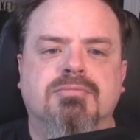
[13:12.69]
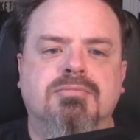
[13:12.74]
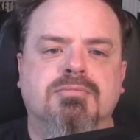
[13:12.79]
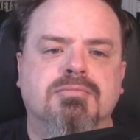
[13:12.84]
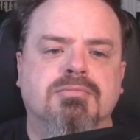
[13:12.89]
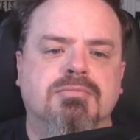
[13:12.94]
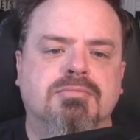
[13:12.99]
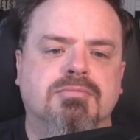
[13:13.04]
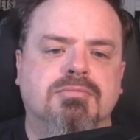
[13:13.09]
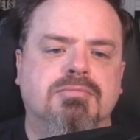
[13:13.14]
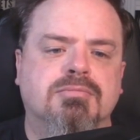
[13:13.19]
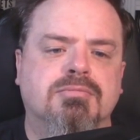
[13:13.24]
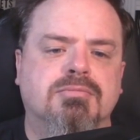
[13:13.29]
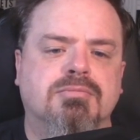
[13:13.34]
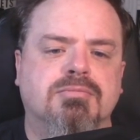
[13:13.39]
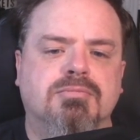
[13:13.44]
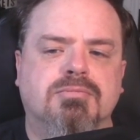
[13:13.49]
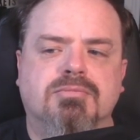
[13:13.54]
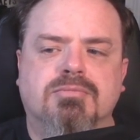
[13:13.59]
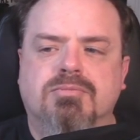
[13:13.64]

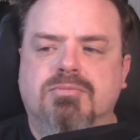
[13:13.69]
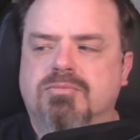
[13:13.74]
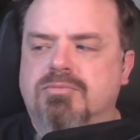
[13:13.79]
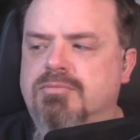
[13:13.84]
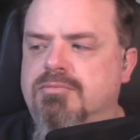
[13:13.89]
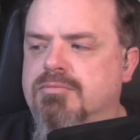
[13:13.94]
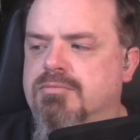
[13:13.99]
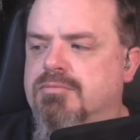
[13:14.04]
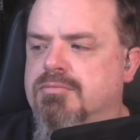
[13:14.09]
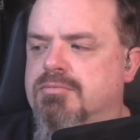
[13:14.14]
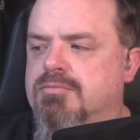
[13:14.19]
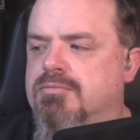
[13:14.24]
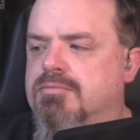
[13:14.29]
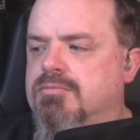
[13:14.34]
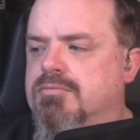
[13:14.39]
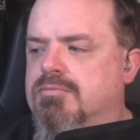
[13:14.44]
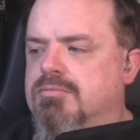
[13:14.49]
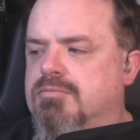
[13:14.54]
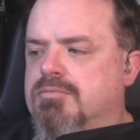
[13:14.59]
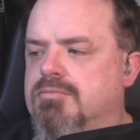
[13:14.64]

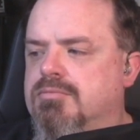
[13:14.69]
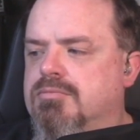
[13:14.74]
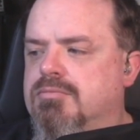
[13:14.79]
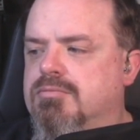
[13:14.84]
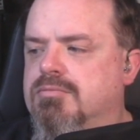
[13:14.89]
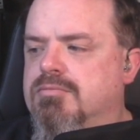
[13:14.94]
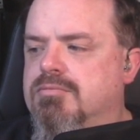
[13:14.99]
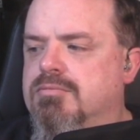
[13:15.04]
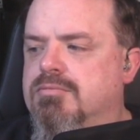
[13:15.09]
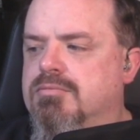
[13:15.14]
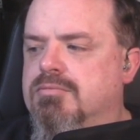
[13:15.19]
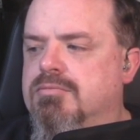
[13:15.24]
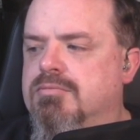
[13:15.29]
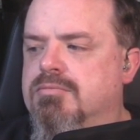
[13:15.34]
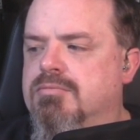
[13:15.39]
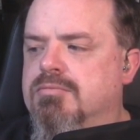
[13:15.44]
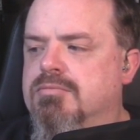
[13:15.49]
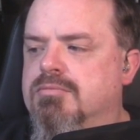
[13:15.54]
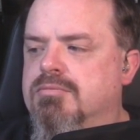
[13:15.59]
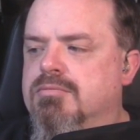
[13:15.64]

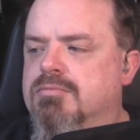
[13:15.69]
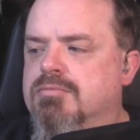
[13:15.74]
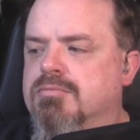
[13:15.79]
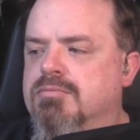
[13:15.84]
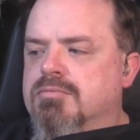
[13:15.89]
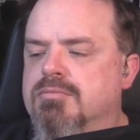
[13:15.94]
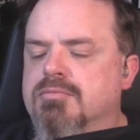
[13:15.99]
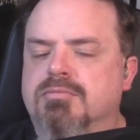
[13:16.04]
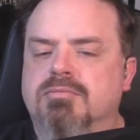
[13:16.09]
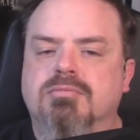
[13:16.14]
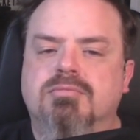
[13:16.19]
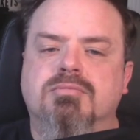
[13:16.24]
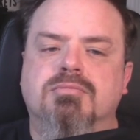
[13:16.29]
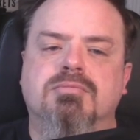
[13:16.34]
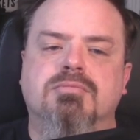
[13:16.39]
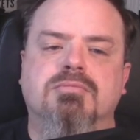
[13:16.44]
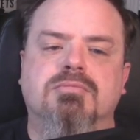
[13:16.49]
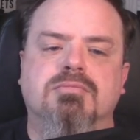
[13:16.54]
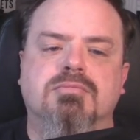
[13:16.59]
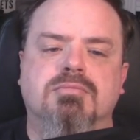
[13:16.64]

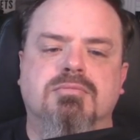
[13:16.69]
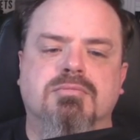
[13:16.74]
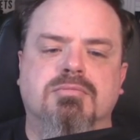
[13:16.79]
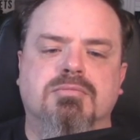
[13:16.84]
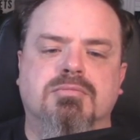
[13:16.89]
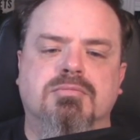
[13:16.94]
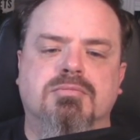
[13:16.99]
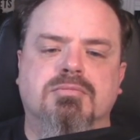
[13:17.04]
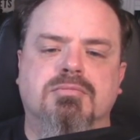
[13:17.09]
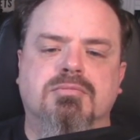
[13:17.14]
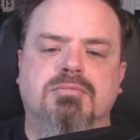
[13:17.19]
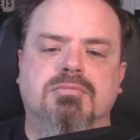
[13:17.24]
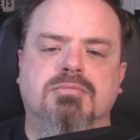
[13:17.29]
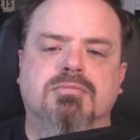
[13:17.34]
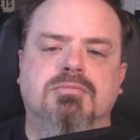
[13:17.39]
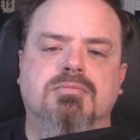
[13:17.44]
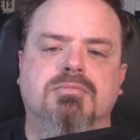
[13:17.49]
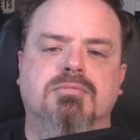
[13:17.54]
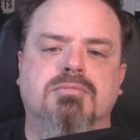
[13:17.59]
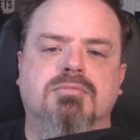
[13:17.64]

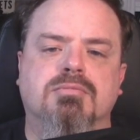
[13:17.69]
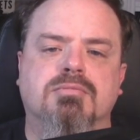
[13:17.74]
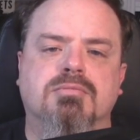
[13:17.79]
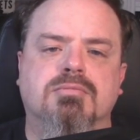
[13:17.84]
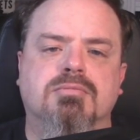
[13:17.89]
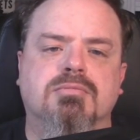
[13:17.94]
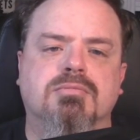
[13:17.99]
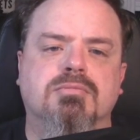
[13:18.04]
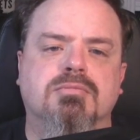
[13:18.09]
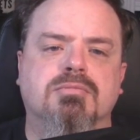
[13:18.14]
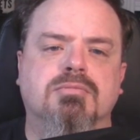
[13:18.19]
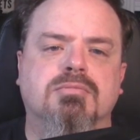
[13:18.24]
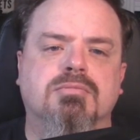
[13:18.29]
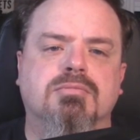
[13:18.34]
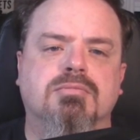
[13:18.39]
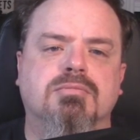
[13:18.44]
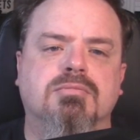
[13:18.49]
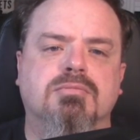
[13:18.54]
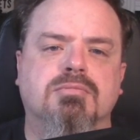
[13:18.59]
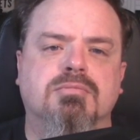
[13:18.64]

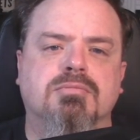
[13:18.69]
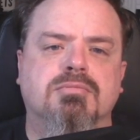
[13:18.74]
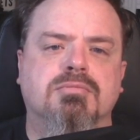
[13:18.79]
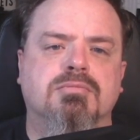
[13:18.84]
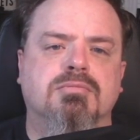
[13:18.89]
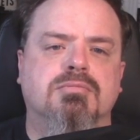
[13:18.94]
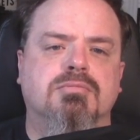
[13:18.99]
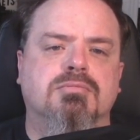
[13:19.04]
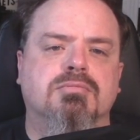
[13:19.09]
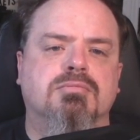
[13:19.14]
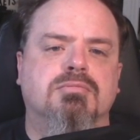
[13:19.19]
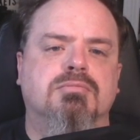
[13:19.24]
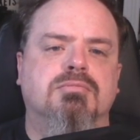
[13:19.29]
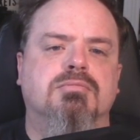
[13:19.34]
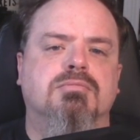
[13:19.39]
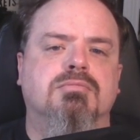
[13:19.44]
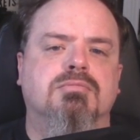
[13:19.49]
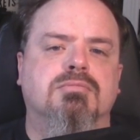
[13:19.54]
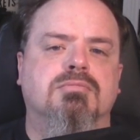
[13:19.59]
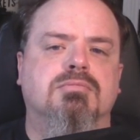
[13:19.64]

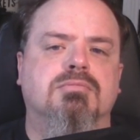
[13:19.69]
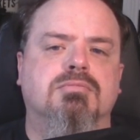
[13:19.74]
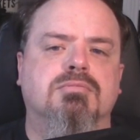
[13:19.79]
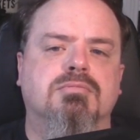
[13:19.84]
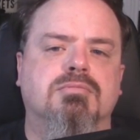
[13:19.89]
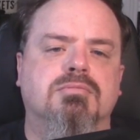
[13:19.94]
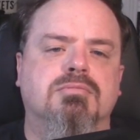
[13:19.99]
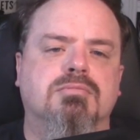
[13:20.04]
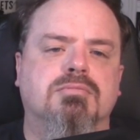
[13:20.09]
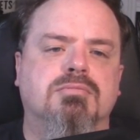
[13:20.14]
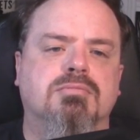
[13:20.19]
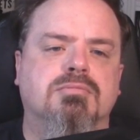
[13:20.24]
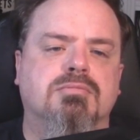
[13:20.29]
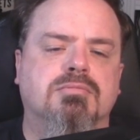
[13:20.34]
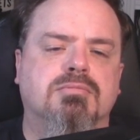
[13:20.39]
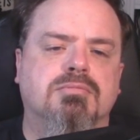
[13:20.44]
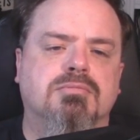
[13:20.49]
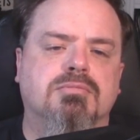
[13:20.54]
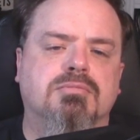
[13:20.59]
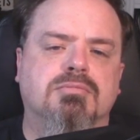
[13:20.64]
This person isn't speaking.